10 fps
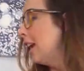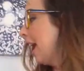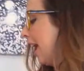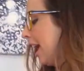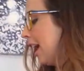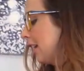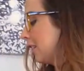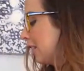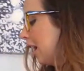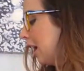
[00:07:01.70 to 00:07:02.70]

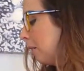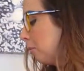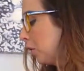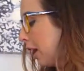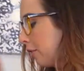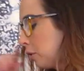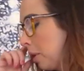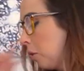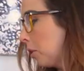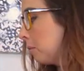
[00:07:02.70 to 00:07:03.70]
And you're gonna have to
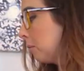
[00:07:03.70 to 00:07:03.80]
bear with